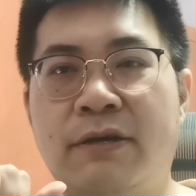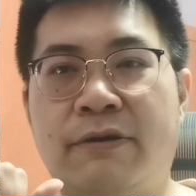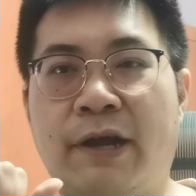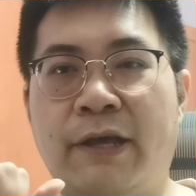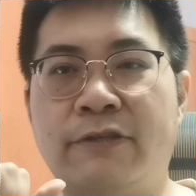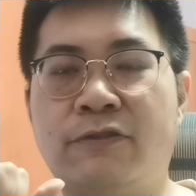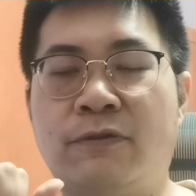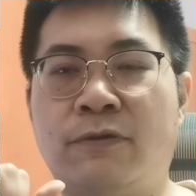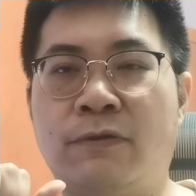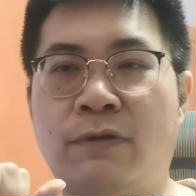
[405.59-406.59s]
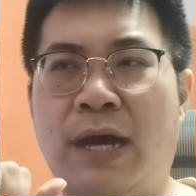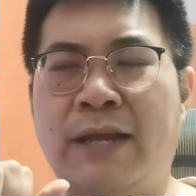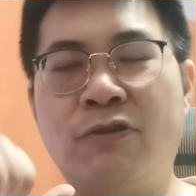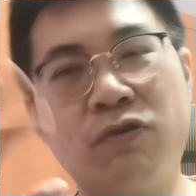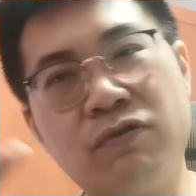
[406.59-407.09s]
Right, so I
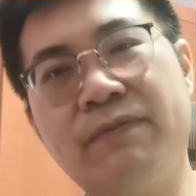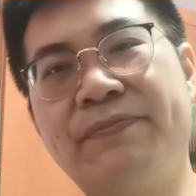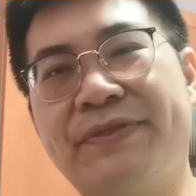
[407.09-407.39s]
know